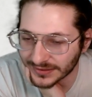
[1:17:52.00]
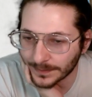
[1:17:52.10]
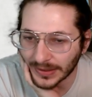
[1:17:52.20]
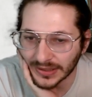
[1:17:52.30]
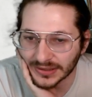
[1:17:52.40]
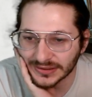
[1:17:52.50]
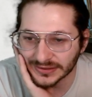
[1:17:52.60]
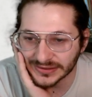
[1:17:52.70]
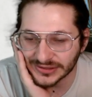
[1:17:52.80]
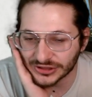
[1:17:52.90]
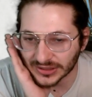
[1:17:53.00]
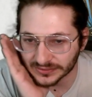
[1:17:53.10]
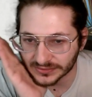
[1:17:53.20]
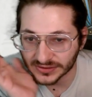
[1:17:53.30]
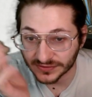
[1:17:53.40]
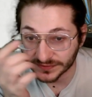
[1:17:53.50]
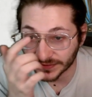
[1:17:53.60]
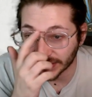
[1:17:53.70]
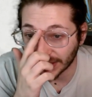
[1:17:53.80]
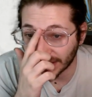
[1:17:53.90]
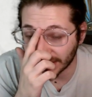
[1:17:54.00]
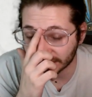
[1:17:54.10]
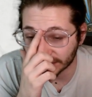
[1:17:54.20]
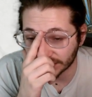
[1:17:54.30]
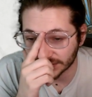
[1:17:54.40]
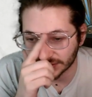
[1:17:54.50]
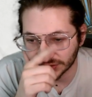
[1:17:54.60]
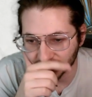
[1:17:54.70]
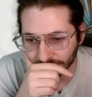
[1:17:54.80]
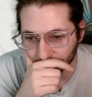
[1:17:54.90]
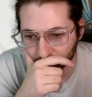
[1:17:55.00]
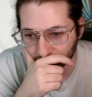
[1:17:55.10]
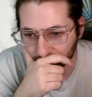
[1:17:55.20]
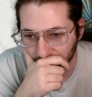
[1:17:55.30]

Pioneer in general is very hostile to